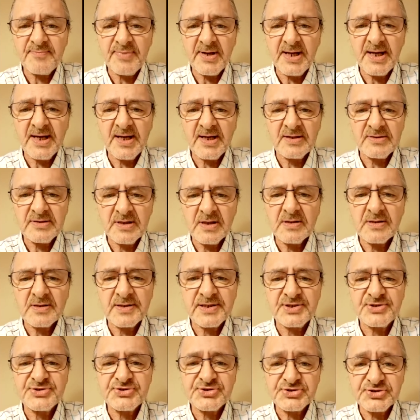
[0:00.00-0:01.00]
being a little
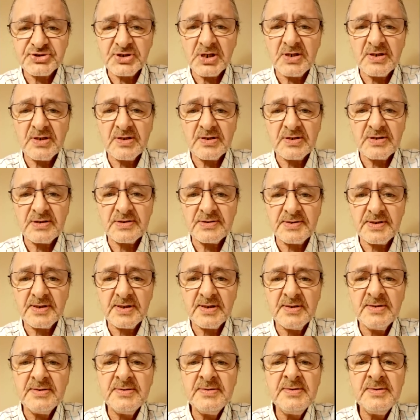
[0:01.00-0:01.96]
concerned